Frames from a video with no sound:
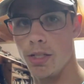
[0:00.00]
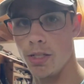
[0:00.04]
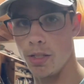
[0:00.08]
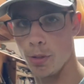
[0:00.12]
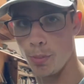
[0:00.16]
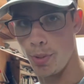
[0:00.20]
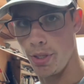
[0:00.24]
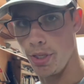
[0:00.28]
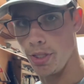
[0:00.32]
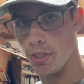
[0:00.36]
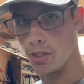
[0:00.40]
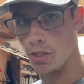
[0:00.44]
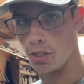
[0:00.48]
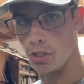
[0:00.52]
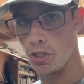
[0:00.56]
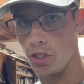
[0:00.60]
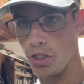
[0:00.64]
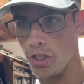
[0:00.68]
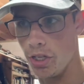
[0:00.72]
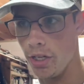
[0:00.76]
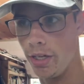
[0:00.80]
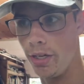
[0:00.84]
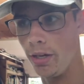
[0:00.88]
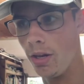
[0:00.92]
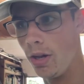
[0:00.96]
a piece of
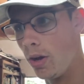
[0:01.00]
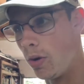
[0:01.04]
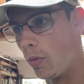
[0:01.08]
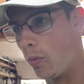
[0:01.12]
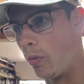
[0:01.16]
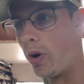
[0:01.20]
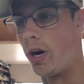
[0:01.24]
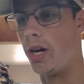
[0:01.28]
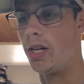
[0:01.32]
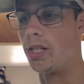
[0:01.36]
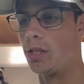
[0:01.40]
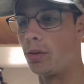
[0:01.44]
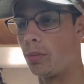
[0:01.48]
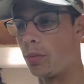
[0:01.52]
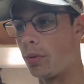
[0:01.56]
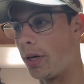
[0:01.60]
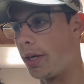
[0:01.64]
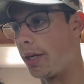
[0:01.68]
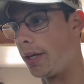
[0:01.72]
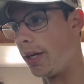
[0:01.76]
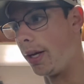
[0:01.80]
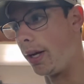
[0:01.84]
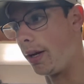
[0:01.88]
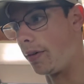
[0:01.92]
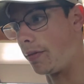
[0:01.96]
shit. Why is it
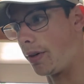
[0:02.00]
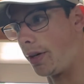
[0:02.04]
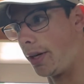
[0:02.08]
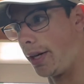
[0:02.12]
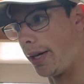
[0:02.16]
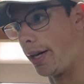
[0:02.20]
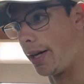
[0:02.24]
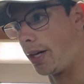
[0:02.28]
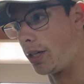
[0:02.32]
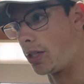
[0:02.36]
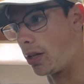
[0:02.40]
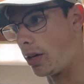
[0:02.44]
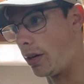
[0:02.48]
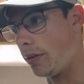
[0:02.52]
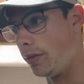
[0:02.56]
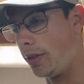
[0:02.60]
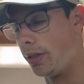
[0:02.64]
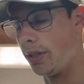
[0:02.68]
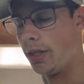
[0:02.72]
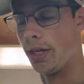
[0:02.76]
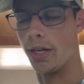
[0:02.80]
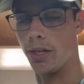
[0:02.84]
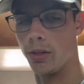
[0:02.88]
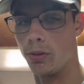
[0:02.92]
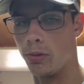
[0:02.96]
breaking every day I drive it?
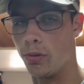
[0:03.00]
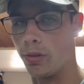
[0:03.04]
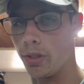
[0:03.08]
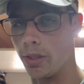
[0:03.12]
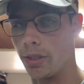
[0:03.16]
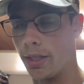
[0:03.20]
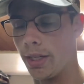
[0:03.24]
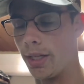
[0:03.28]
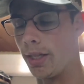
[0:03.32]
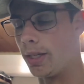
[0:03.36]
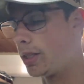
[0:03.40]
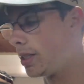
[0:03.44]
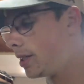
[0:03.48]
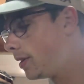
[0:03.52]
I don't want that.